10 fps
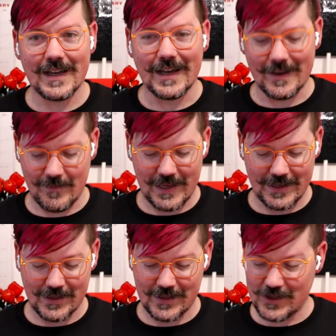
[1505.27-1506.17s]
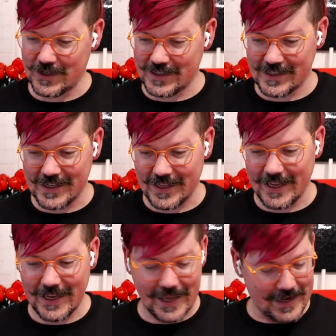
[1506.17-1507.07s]
It's just
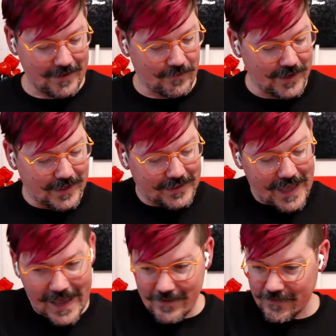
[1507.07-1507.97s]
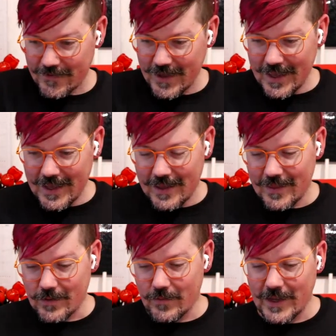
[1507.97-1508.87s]
silly. And if we can laugh,
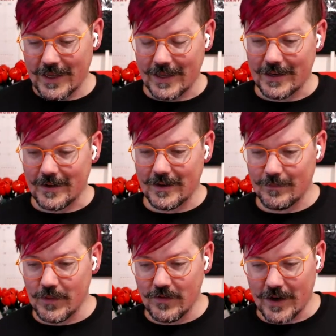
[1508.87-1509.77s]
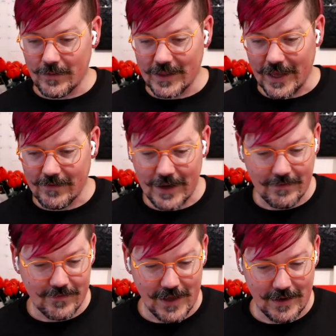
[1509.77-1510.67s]
then we can move on with life and
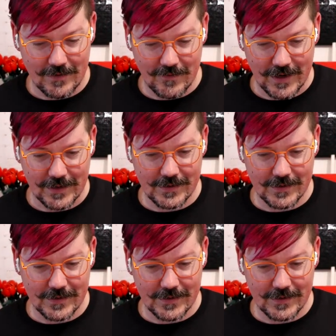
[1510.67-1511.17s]
have fun, right?